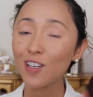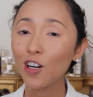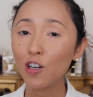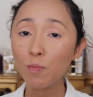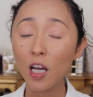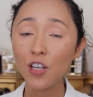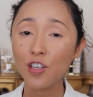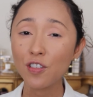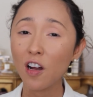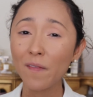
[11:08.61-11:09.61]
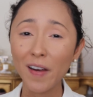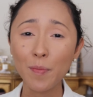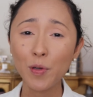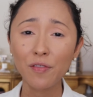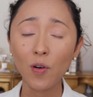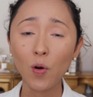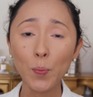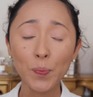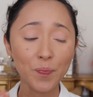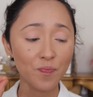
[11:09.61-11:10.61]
Her blushes are very beautiful.